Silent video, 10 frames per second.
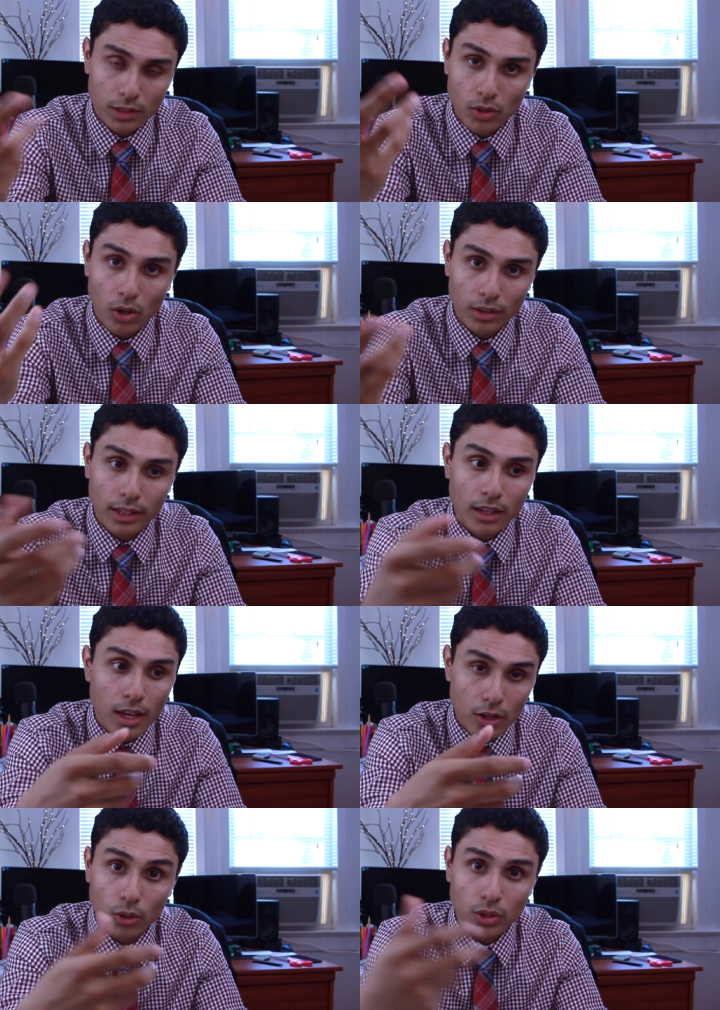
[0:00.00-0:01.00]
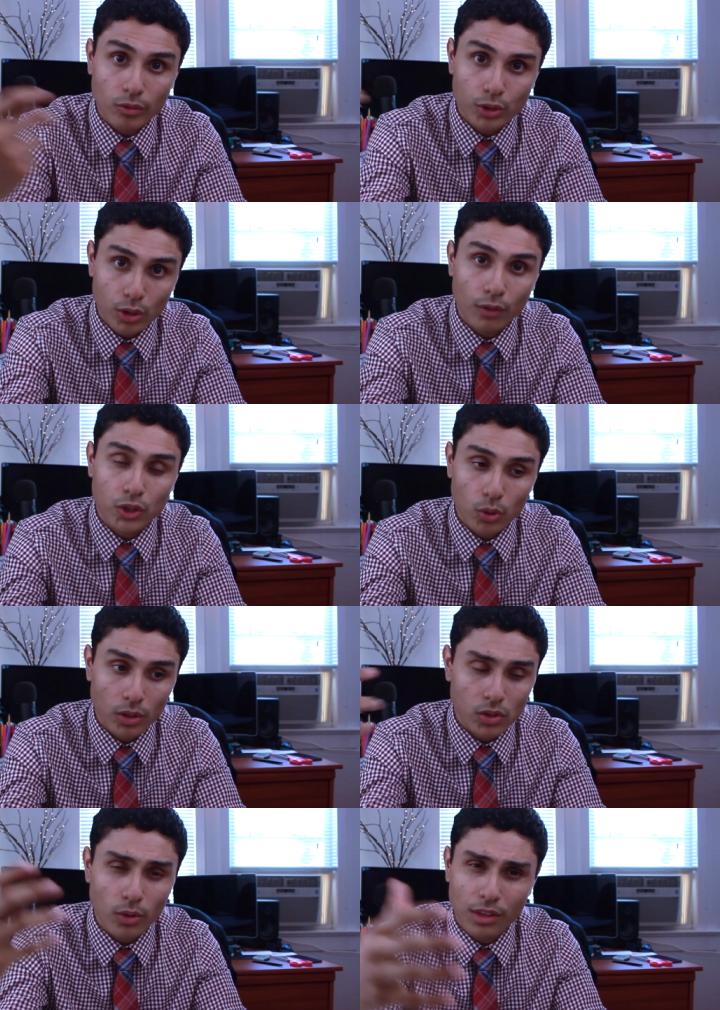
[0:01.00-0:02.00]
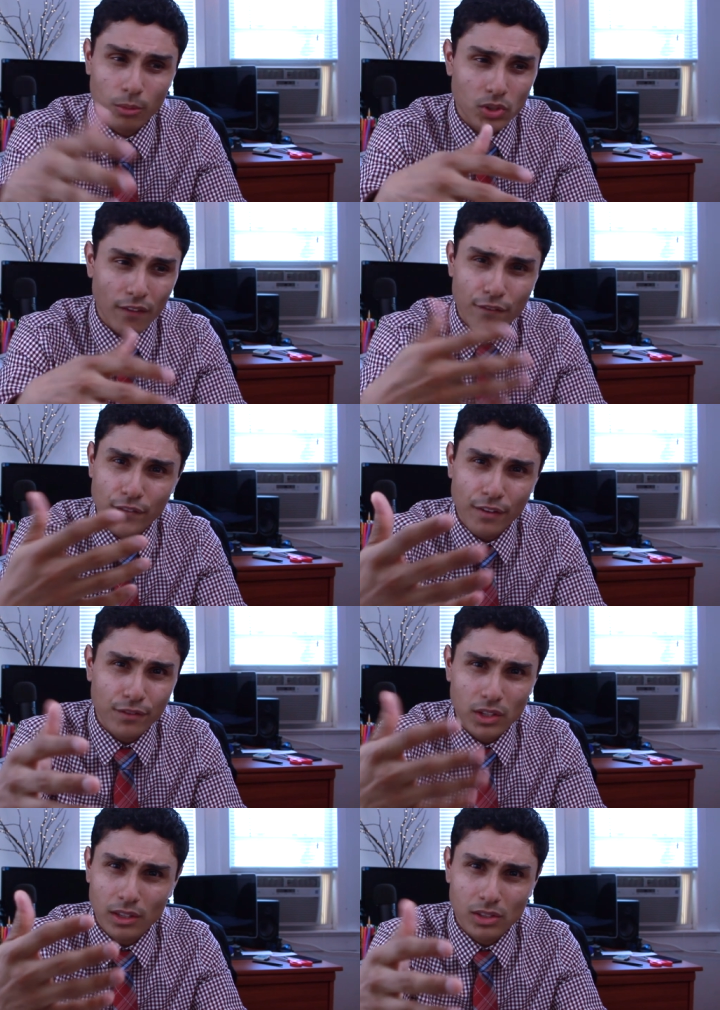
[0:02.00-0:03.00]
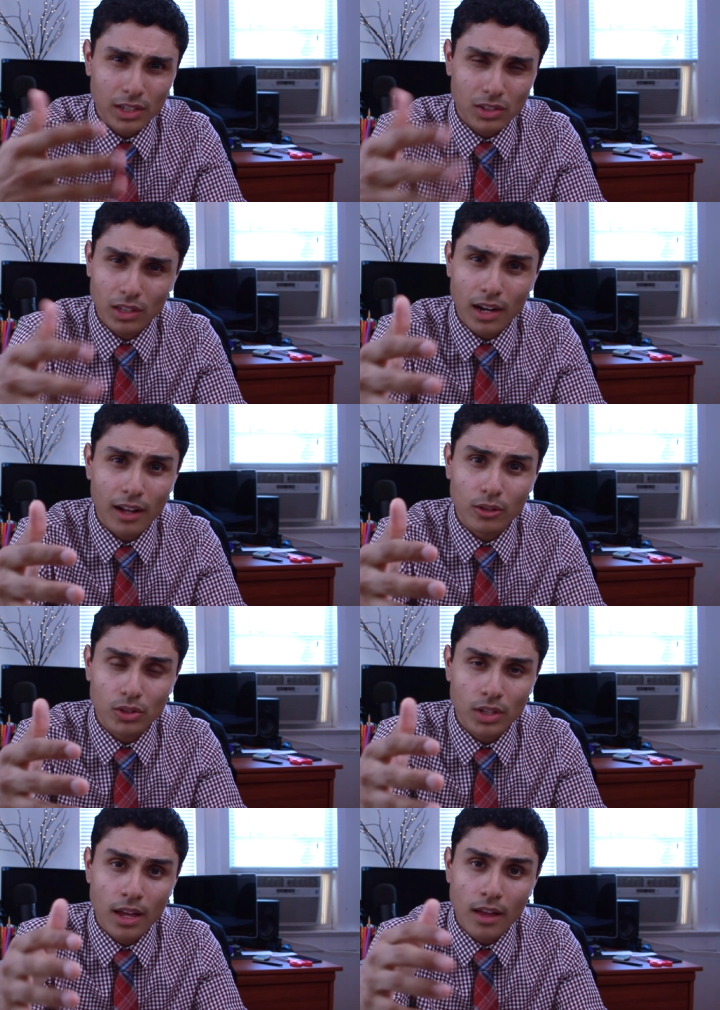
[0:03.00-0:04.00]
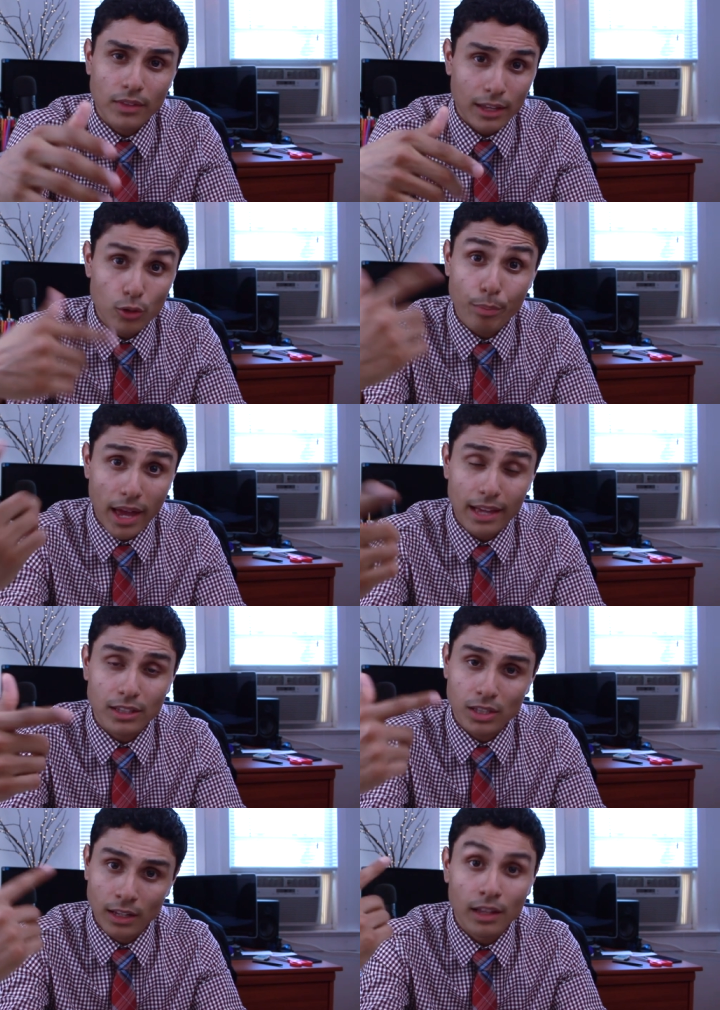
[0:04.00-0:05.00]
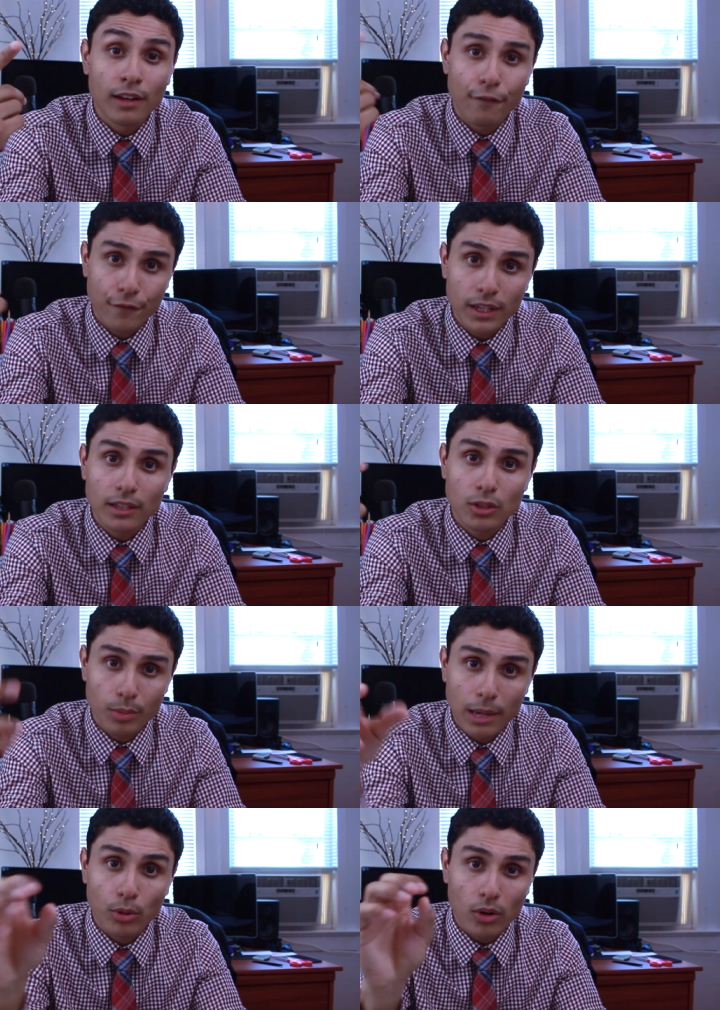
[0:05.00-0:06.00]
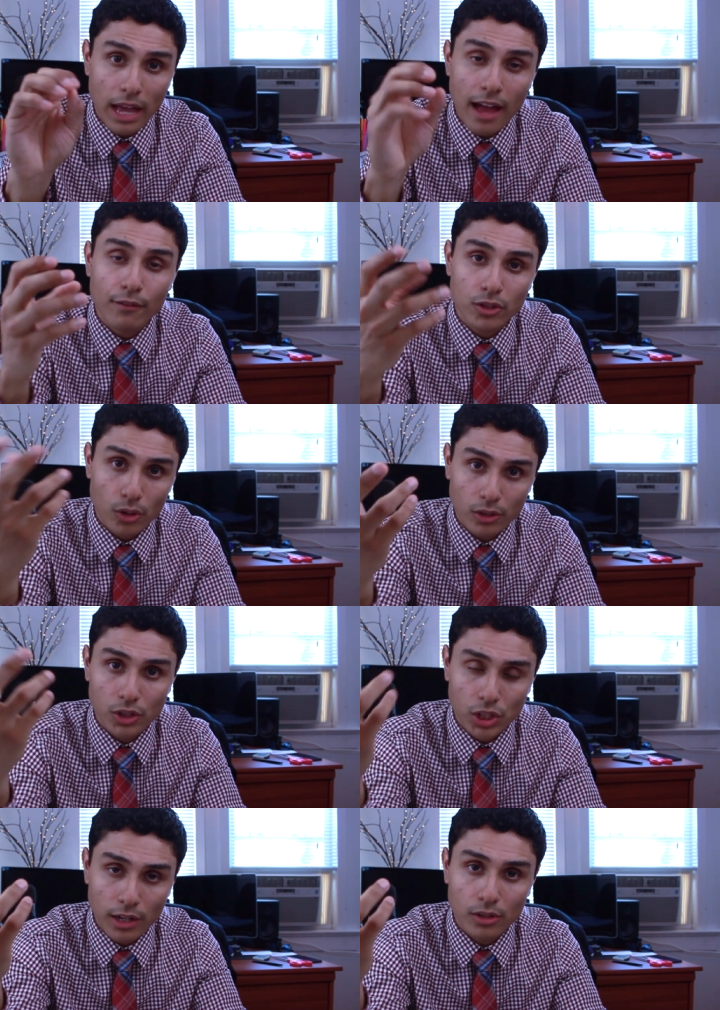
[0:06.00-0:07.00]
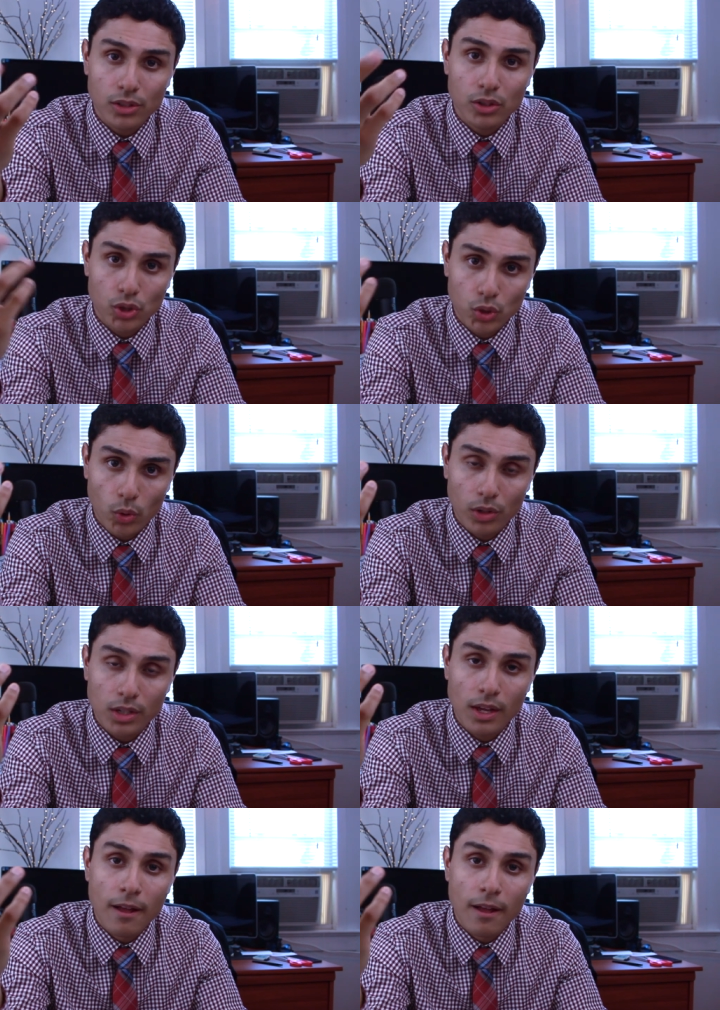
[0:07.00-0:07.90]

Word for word: It's called like, you know, to reserve shorts. So I think it was like fifty dollars, sixty dollars that you pay. It's in a fee to be able to have a certain shares to short.